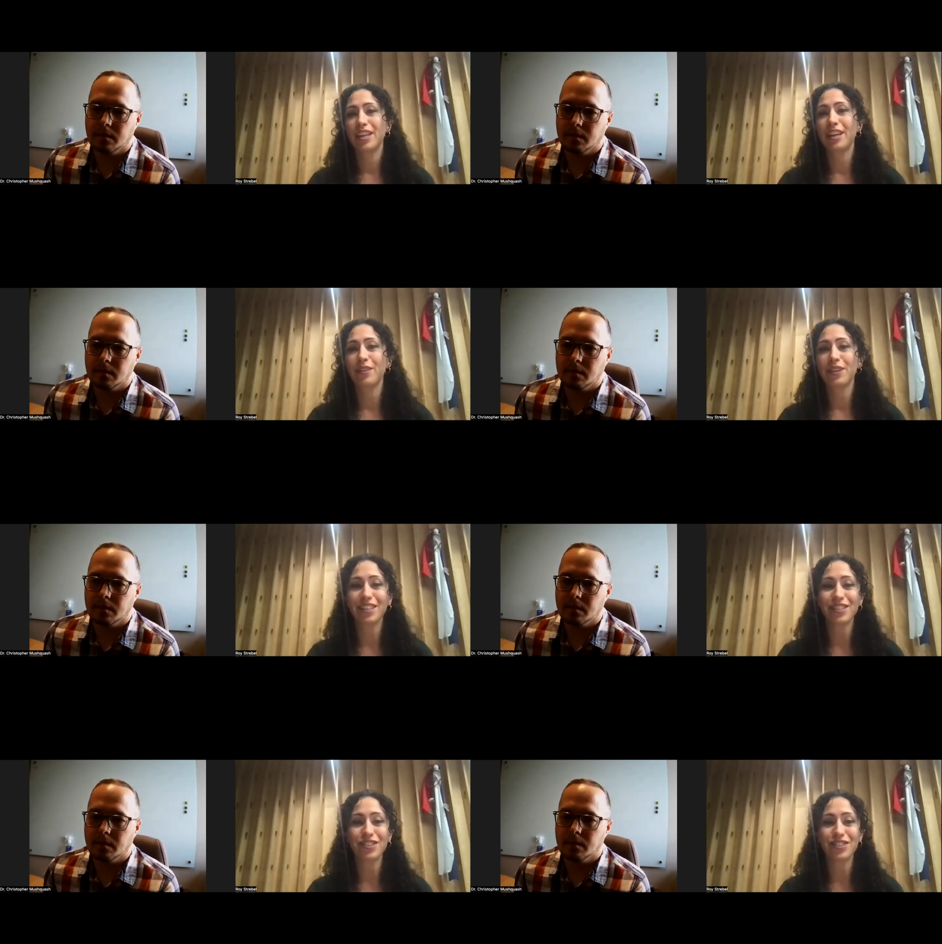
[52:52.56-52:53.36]
Speaker 1: Now it
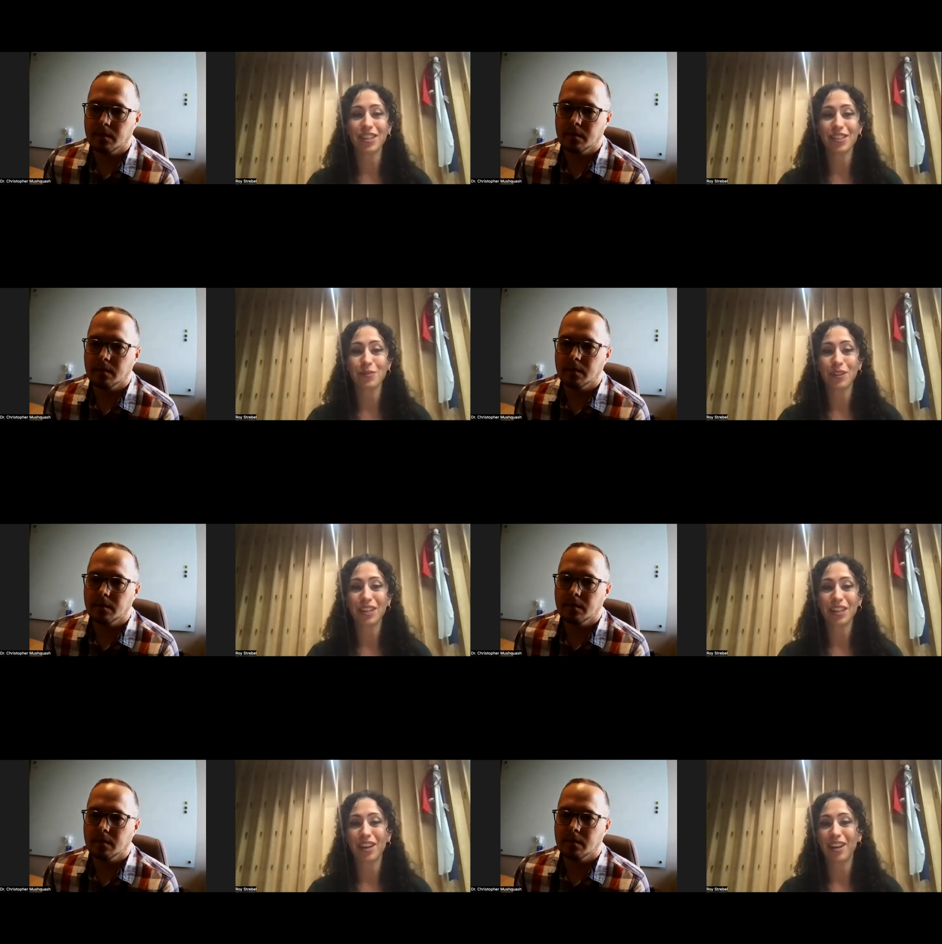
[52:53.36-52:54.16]
is just one
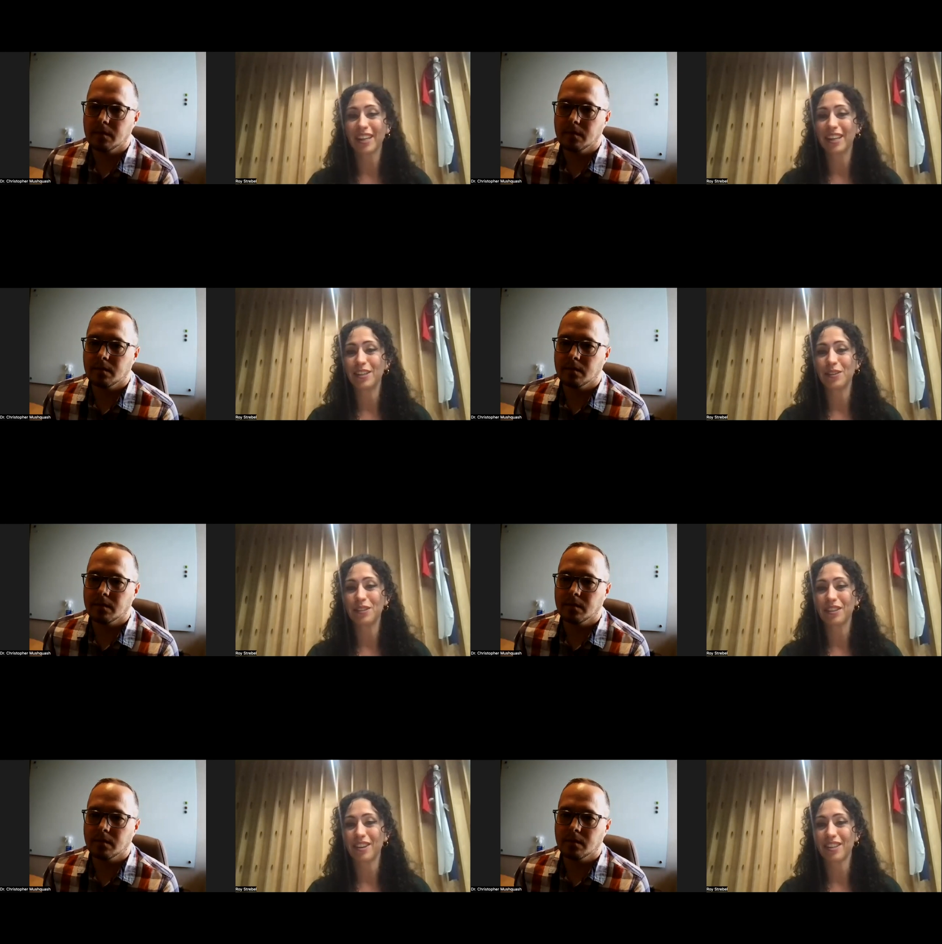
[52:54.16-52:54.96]
o'clock, and I know
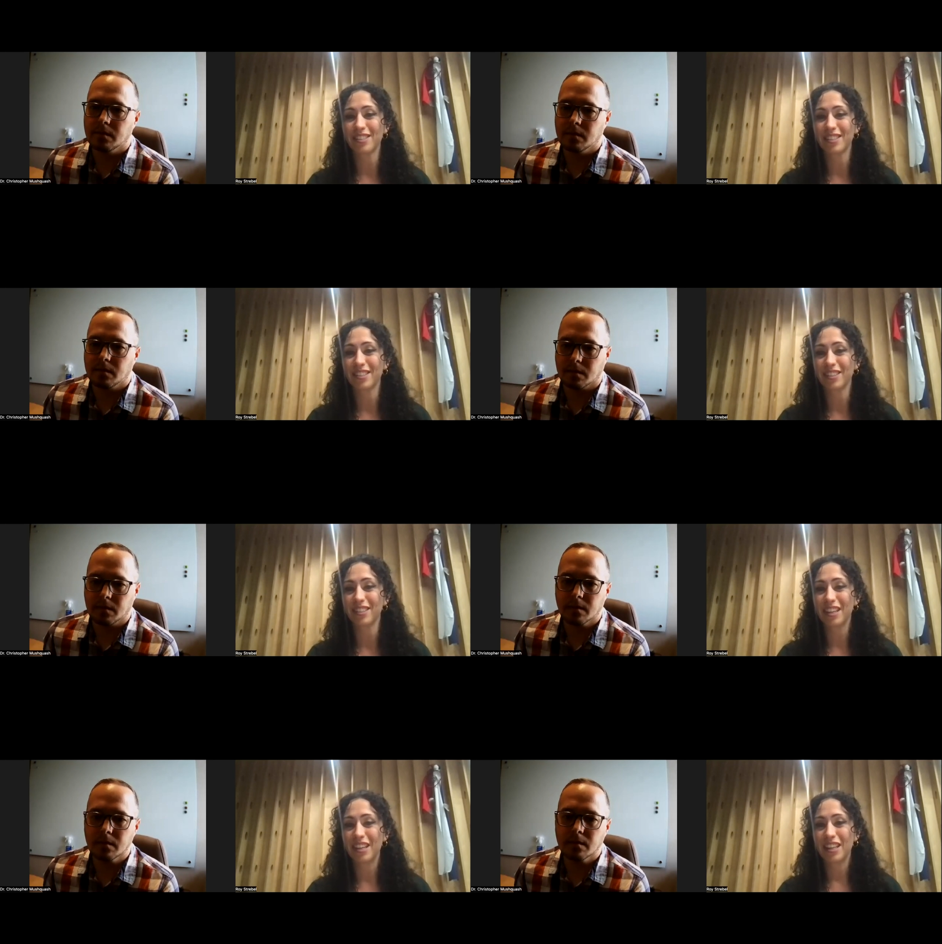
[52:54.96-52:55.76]
there are still
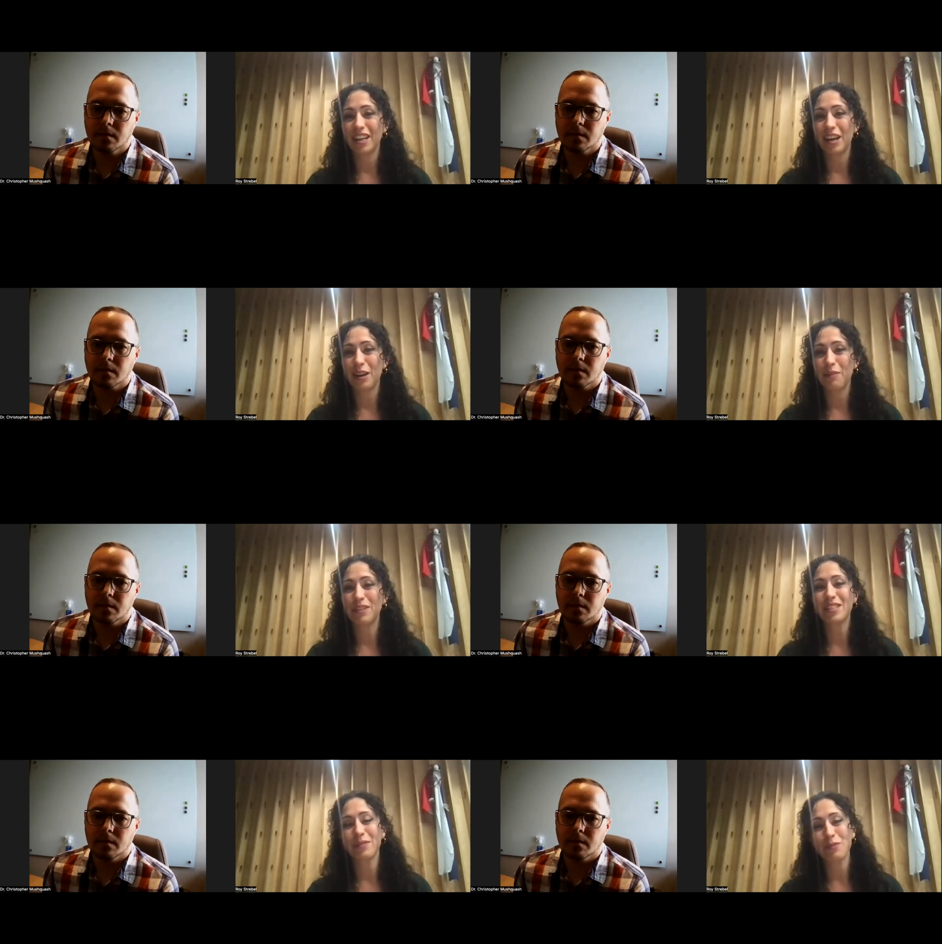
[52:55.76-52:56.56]
um,
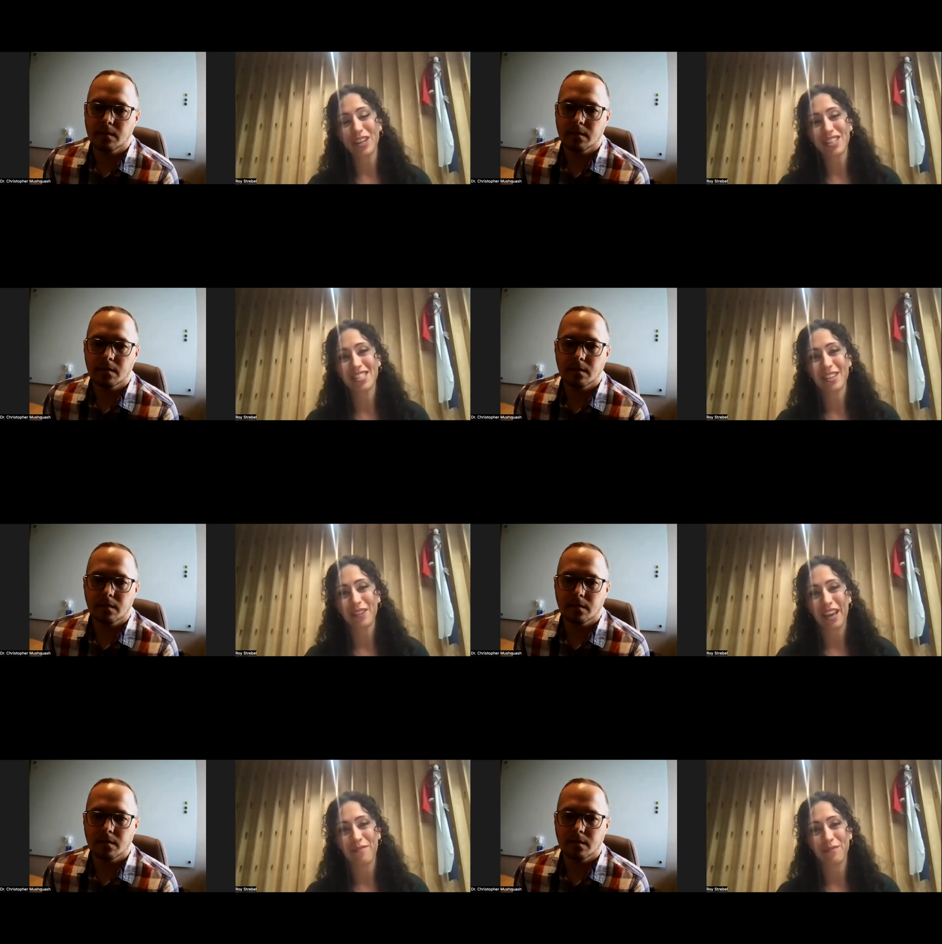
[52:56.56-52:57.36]
some questions that we
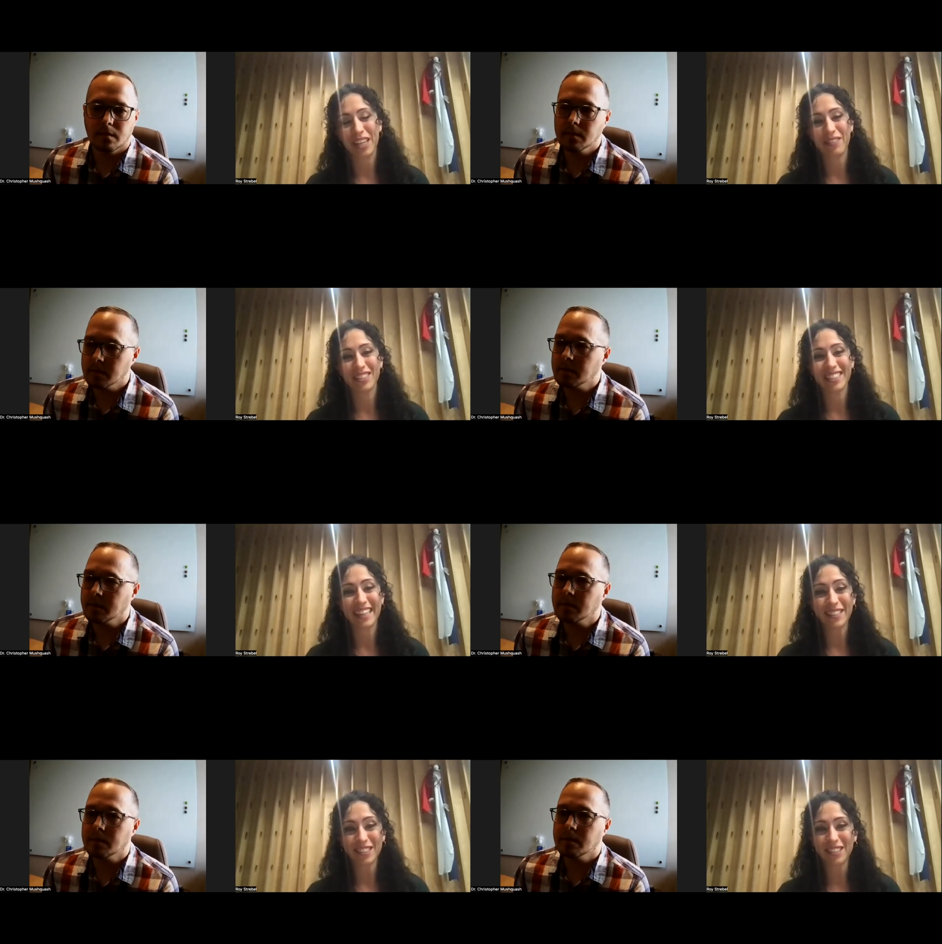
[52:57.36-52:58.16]
haven't been able to
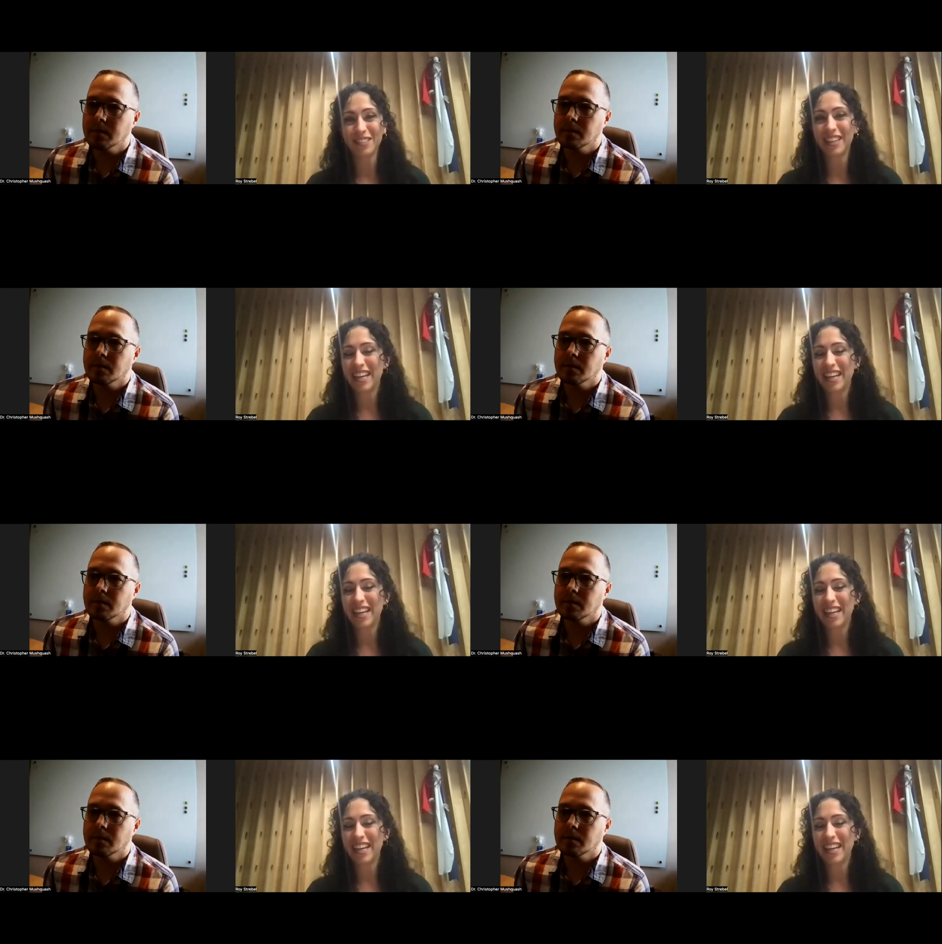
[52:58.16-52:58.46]
get to,